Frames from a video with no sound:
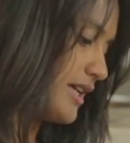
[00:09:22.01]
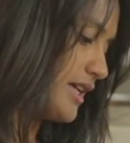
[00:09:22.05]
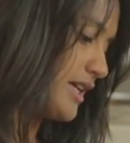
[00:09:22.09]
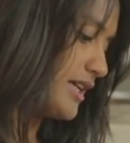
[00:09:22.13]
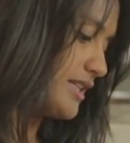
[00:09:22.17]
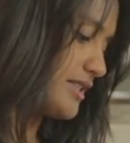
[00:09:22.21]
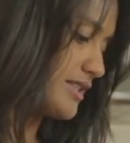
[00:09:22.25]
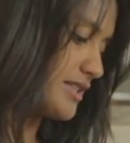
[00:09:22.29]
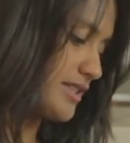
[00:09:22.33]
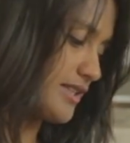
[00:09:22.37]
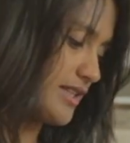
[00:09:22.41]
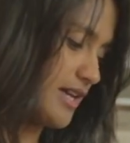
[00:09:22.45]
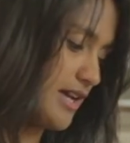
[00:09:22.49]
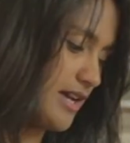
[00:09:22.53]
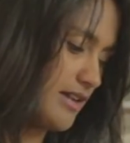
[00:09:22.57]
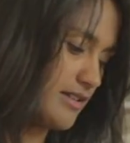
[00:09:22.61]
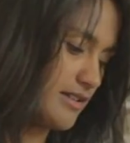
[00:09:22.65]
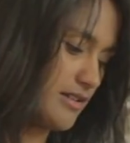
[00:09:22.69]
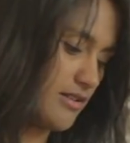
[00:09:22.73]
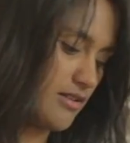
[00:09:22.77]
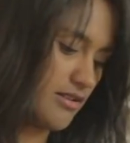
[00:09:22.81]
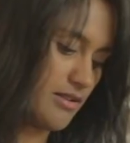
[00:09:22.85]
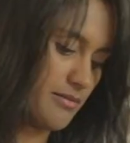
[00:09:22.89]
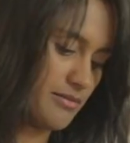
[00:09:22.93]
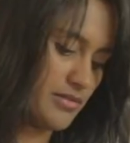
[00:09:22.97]
Into that,
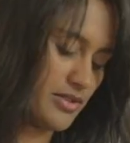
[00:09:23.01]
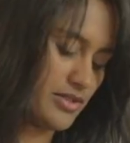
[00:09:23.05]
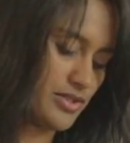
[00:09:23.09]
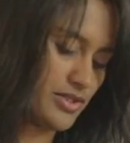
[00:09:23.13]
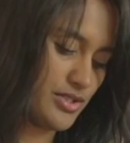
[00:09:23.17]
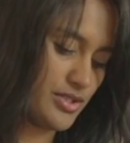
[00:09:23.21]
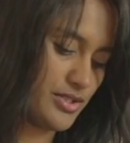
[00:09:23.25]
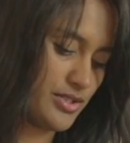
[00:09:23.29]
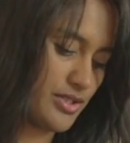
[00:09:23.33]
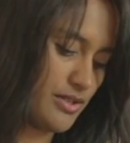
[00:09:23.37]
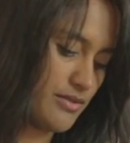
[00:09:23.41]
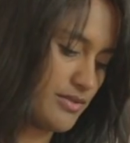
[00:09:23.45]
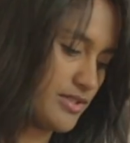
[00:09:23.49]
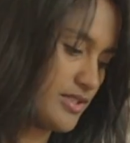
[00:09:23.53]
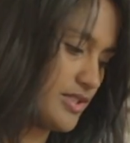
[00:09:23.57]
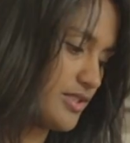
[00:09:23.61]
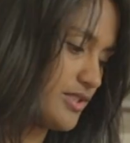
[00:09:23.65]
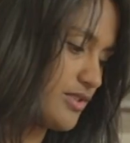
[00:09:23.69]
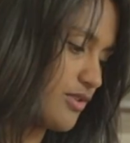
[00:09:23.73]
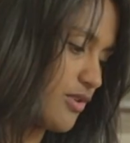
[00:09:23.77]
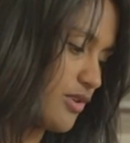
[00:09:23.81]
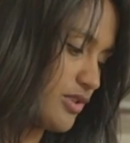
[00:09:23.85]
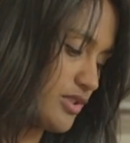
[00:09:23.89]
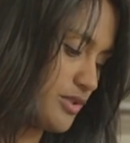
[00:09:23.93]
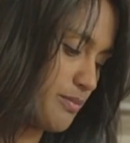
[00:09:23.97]
I'm just going to
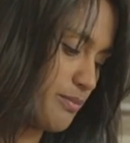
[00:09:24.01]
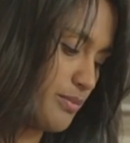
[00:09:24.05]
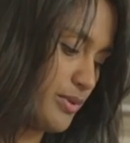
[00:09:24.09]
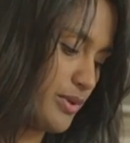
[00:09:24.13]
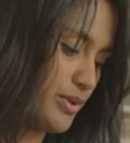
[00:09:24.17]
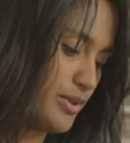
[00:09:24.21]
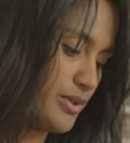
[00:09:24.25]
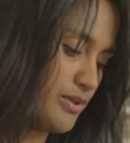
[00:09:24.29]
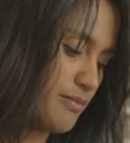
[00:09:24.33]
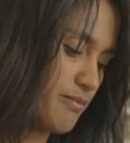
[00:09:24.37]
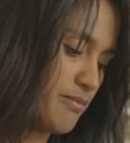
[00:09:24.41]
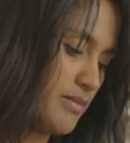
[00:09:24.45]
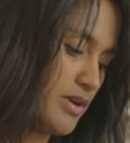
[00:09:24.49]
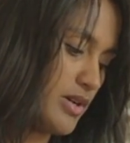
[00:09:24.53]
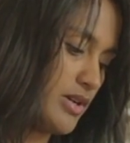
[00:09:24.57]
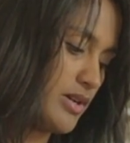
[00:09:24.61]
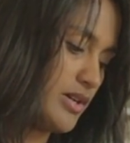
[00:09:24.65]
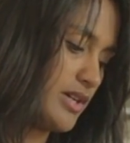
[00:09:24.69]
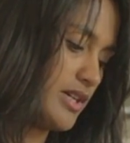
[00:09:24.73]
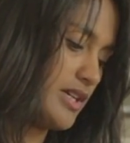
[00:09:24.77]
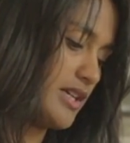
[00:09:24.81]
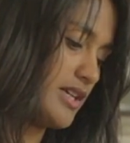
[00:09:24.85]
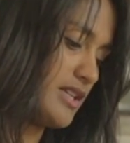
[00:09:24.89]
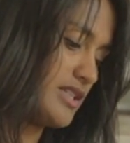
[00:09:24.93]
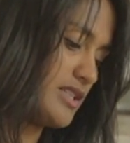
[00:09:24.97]
start to put my